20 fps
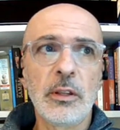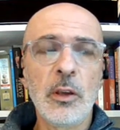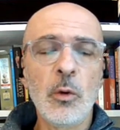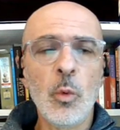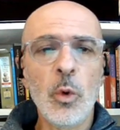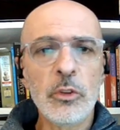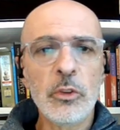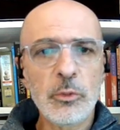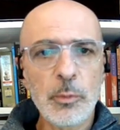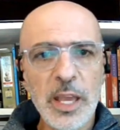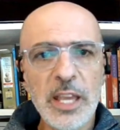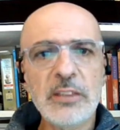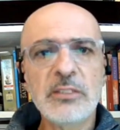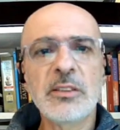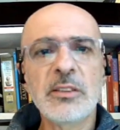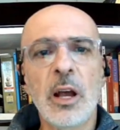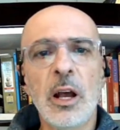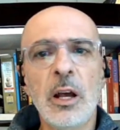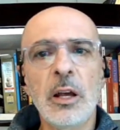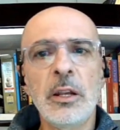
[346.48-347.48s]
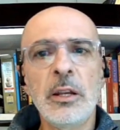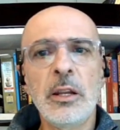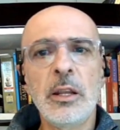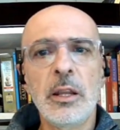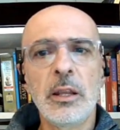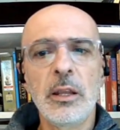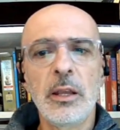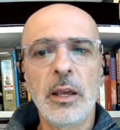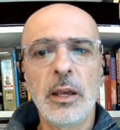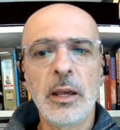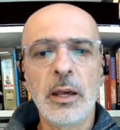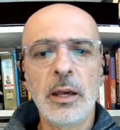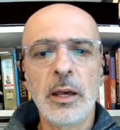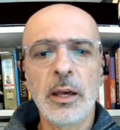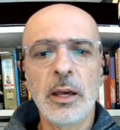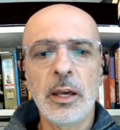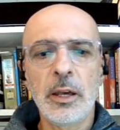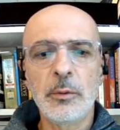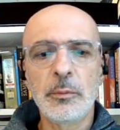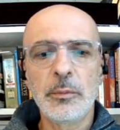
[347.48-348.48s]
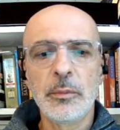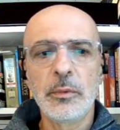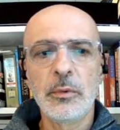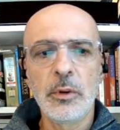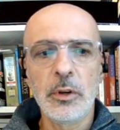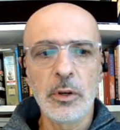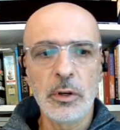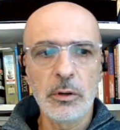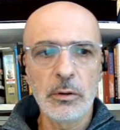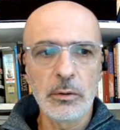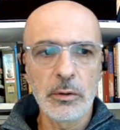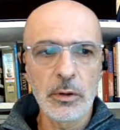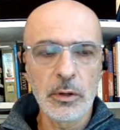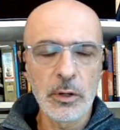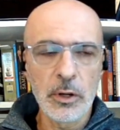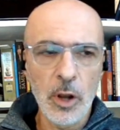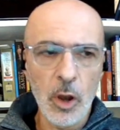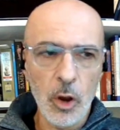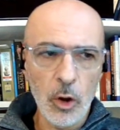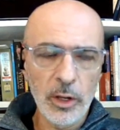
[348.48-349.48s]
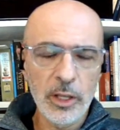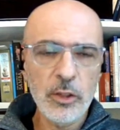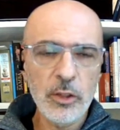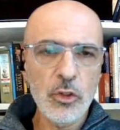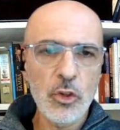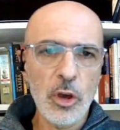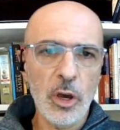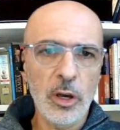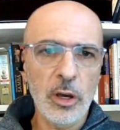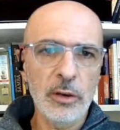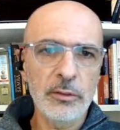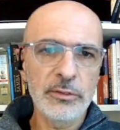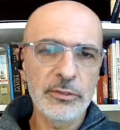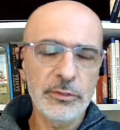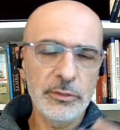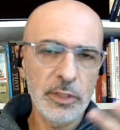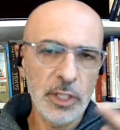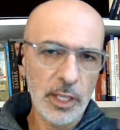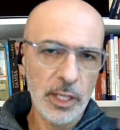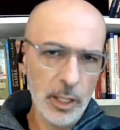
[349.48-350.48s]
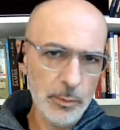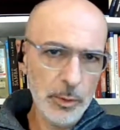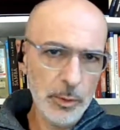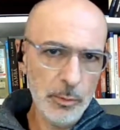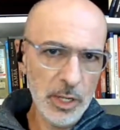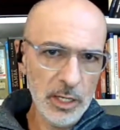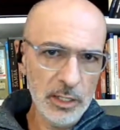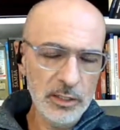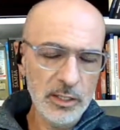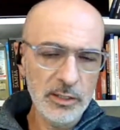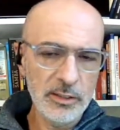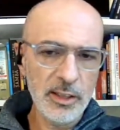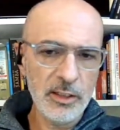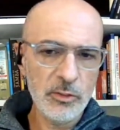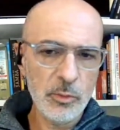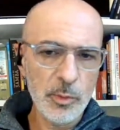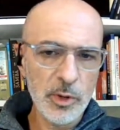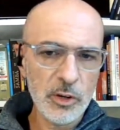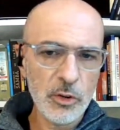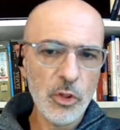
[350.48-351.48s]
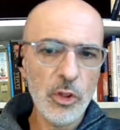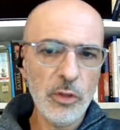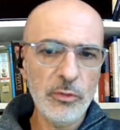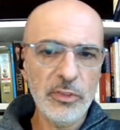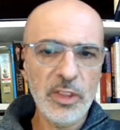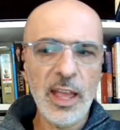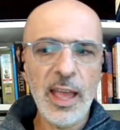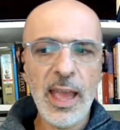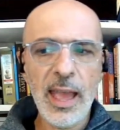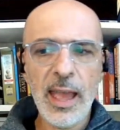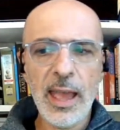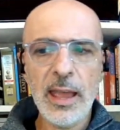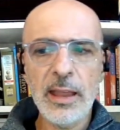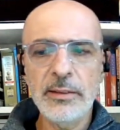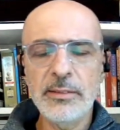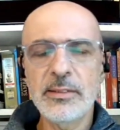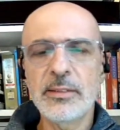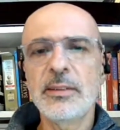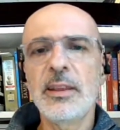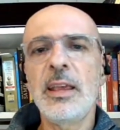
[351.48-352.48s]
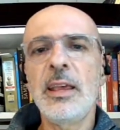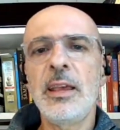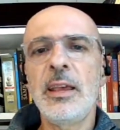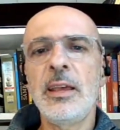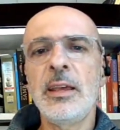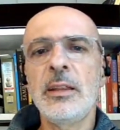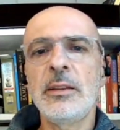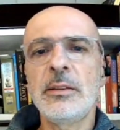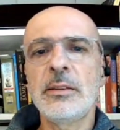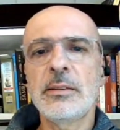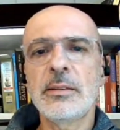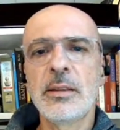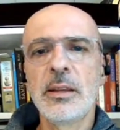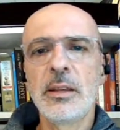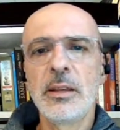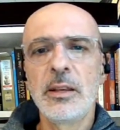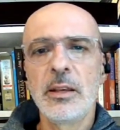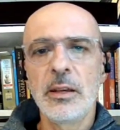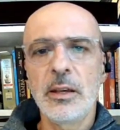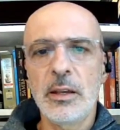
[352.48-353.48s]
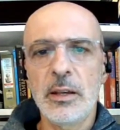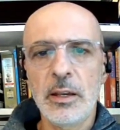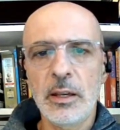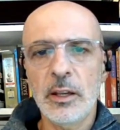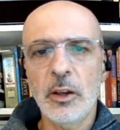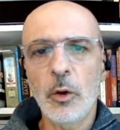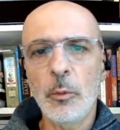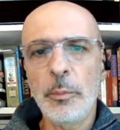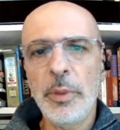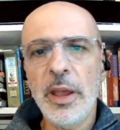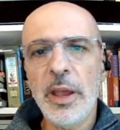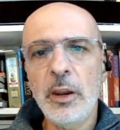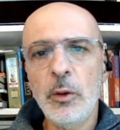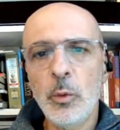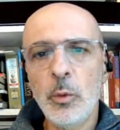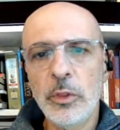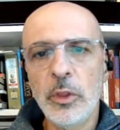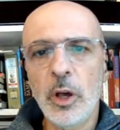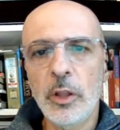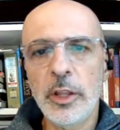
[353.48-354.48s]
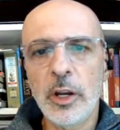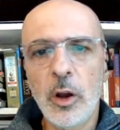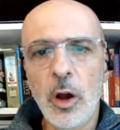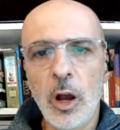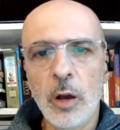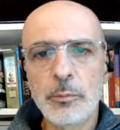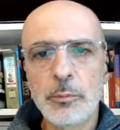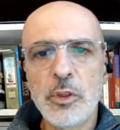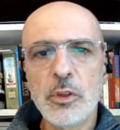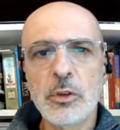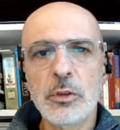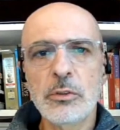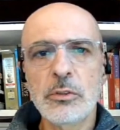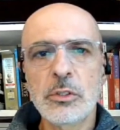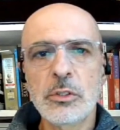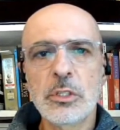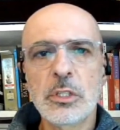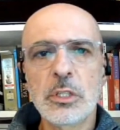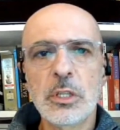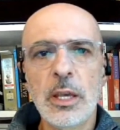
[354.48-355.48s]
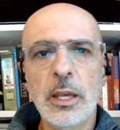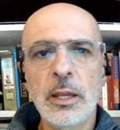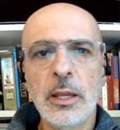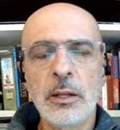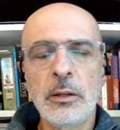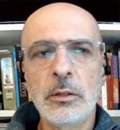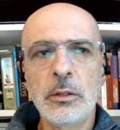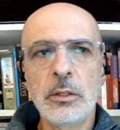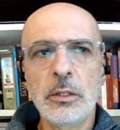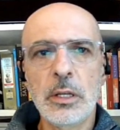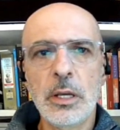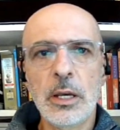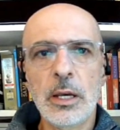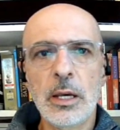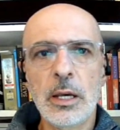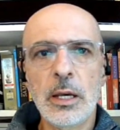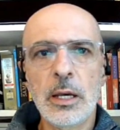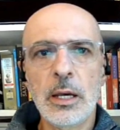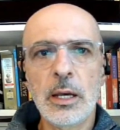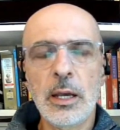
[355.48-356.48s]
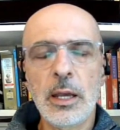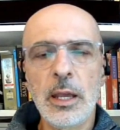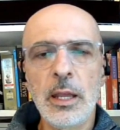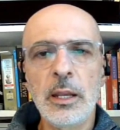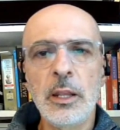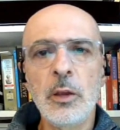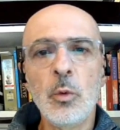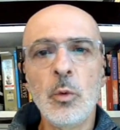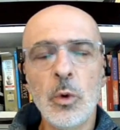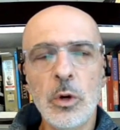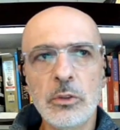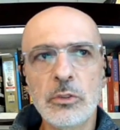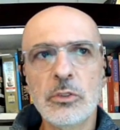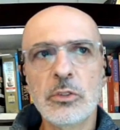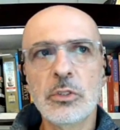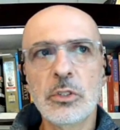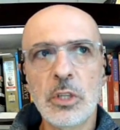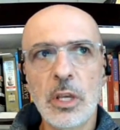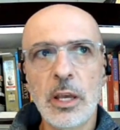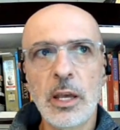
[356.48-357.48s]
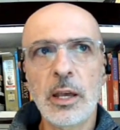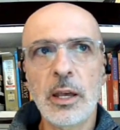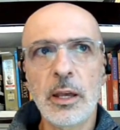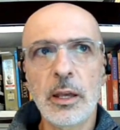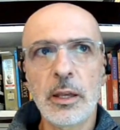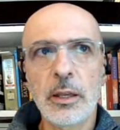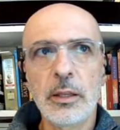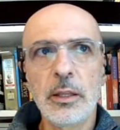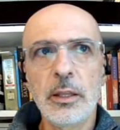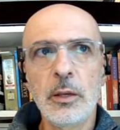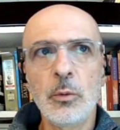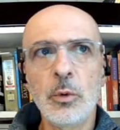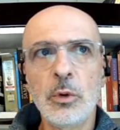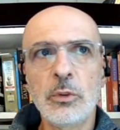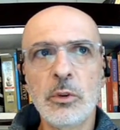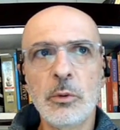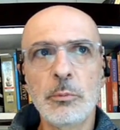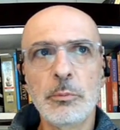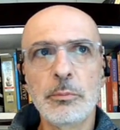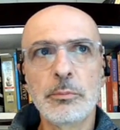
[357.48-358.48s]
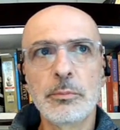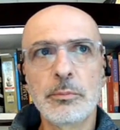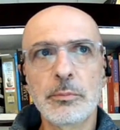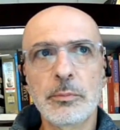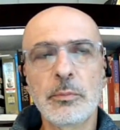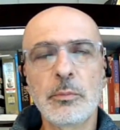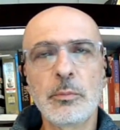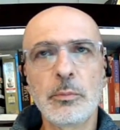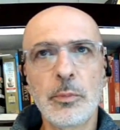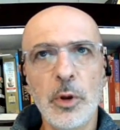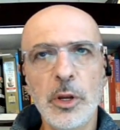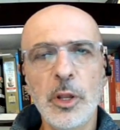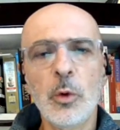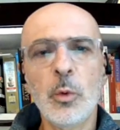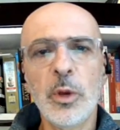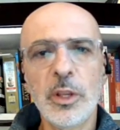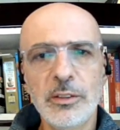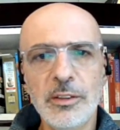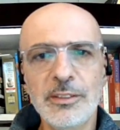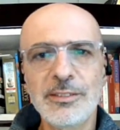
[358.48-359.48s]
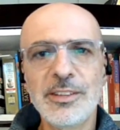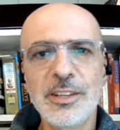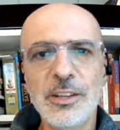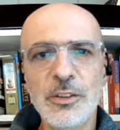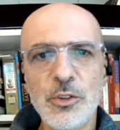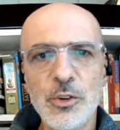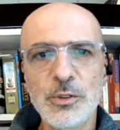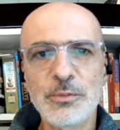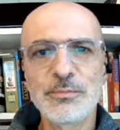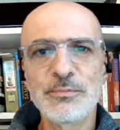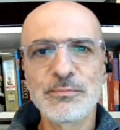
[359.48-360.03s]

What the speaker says: was based on knowledge of the capability that smartShift had and comparing with other options, and it was a pretty quick decision.